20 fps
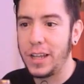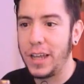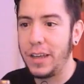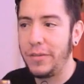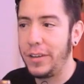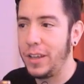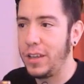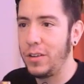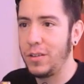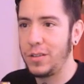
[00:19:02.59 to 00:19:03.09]
I've
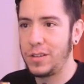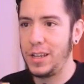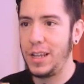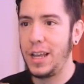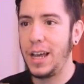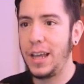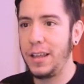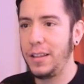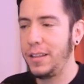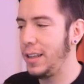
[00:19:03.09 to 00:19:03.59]
been using
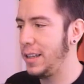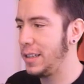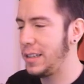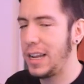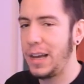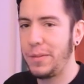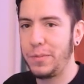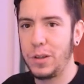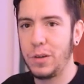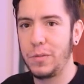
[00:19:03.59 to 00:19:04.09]
this
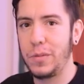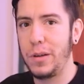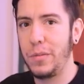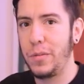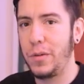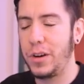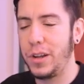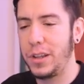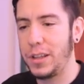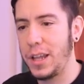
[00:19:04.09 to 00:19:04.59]
laptop. I
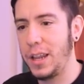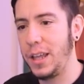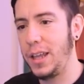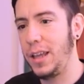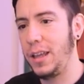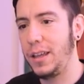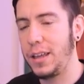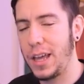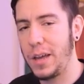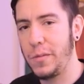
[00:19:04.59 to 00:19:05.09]
bought it and
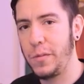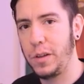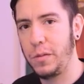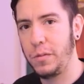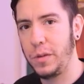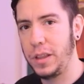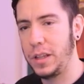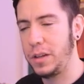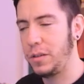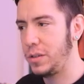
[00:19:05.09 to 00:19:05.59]
it came with
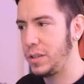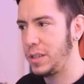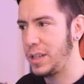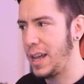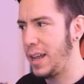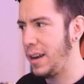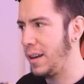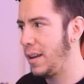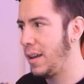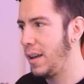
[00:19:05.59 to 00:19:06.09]
Windows
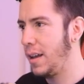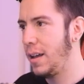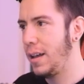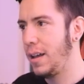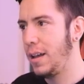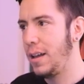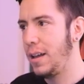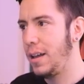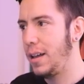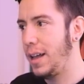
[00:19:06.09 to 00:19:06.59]
10,
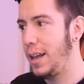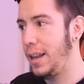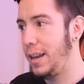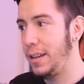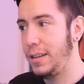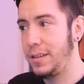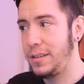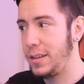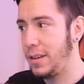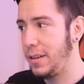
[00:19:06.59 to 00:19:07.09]
and
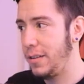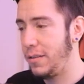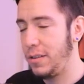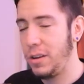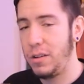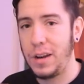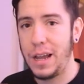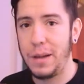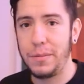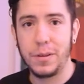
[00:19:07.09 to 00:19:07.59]
it's a
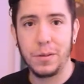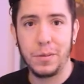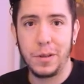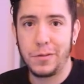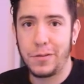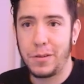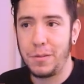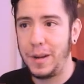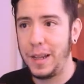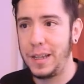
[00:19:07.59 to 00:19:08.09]
new laptop.
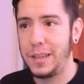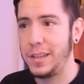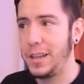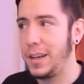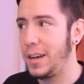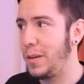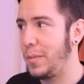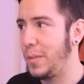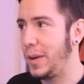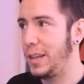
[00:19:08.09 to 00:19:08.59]
It's from last
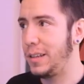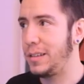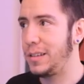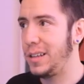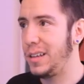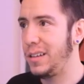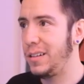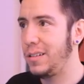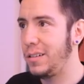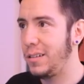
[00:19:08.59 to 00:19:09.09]
year, but
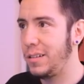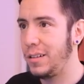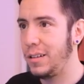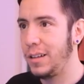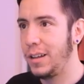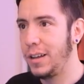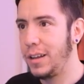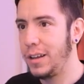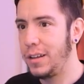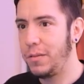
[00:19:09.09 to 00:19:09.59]
still,
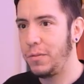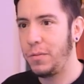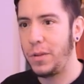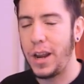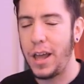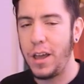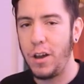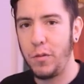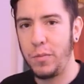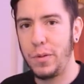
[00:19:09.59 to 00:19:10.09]

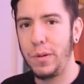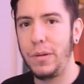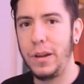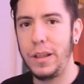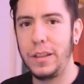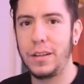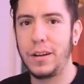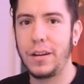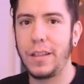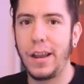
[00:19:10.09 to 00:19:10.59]
when I open
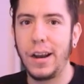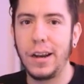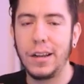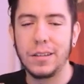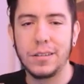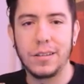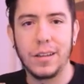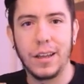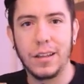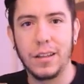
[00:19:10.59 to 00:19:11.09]
Blender there,
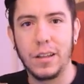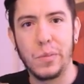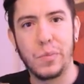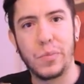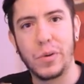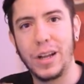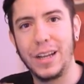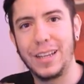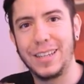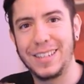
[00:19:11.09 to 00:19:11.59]
it's like
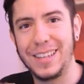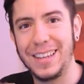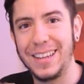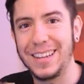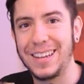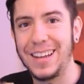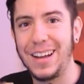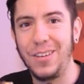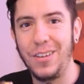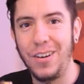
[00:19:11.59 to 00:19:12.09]

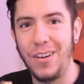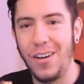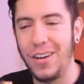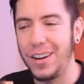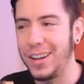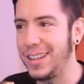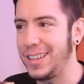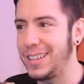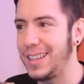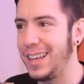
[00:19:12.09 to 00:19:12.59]
depressing how
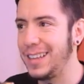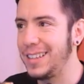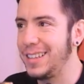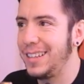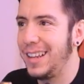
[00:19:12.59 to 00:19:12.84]
long it takes.